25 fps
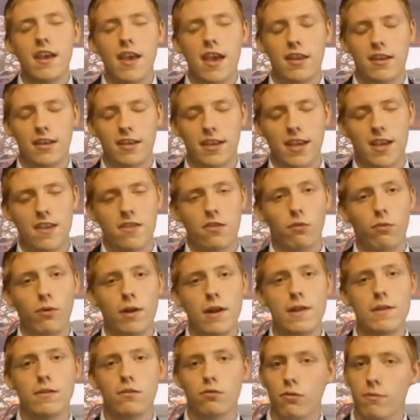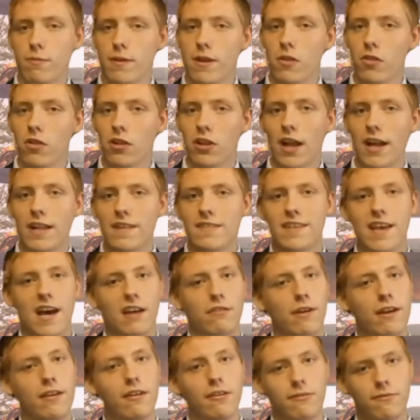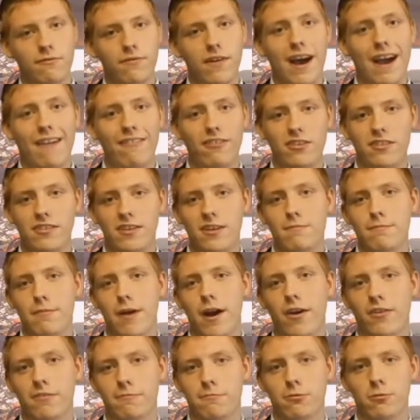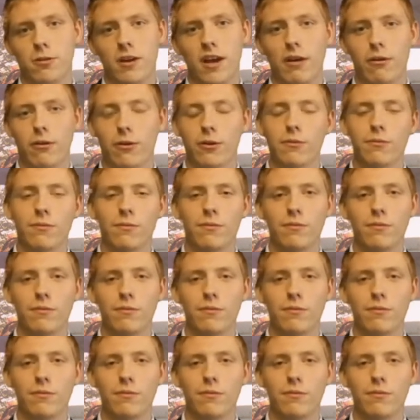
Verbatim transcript: And again, the winds will be on the light side, right on five to ten miles per hour.